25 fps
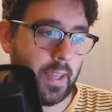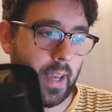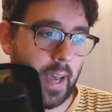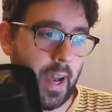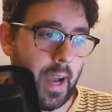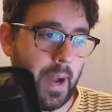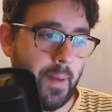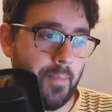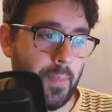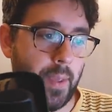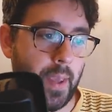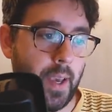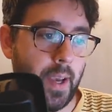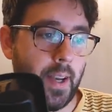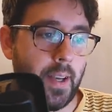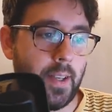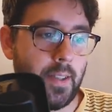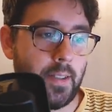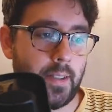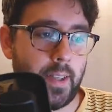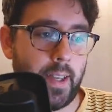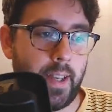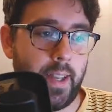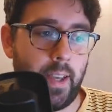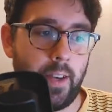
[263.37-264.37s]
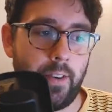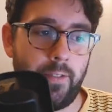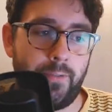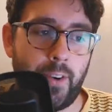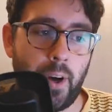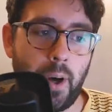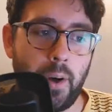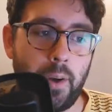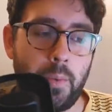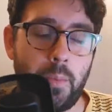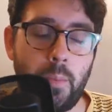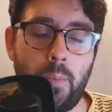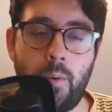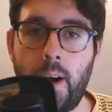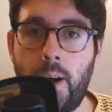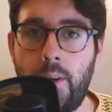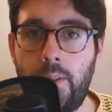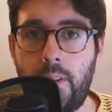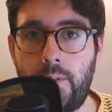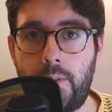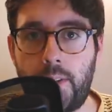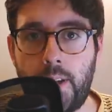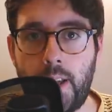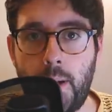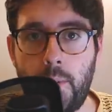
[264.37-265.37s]
Um, Zinni and Foden were
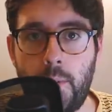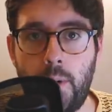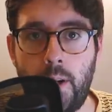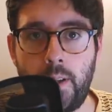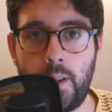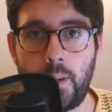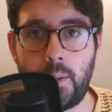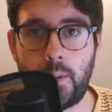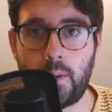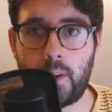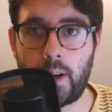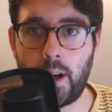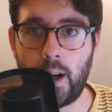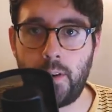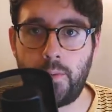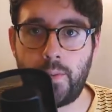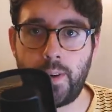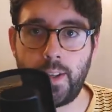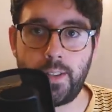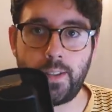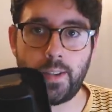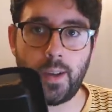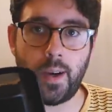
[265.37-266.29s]
out the other day, weren't they, with COVID?